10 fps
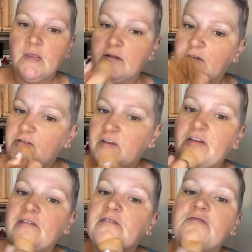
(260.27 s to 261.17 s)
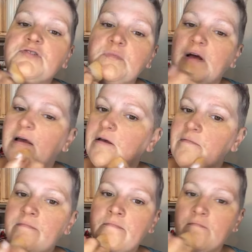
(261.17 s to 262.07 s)
And chin. Those are my
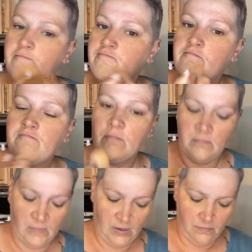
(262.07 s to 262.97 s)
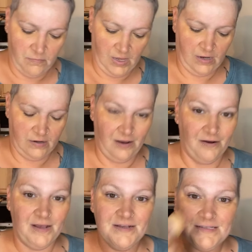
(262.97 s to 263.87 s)
main
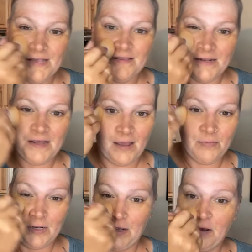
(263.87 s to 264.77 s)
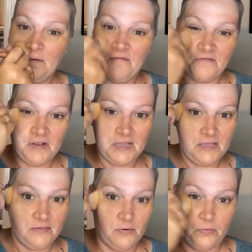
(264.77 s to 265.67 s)
areas. And then I'm gonna fill
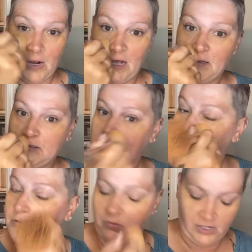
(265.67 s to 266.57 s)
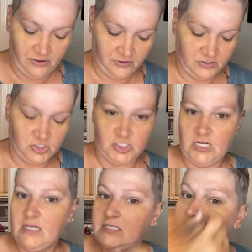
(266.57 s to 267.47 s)
in the rest with
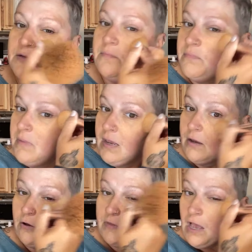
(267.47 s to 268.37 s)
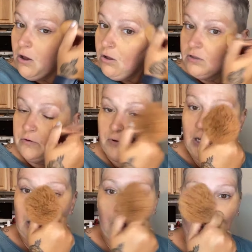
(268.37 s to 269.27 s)
just mango, that all over
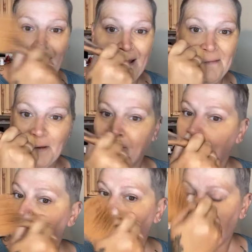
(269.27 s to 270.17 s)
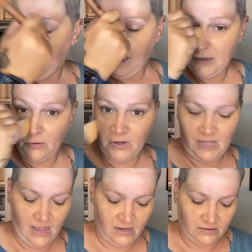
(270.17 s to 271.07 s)
color I have. I don't wanna
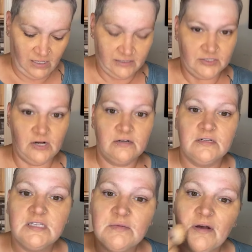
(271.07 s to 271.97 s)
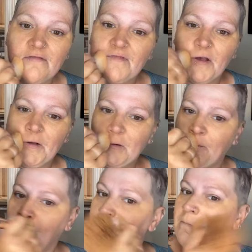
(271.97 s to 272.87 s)
add a lot of darkness to my face
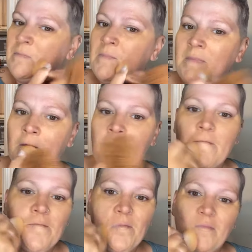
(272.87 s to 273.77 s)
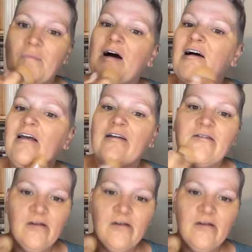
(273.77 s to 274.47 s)
by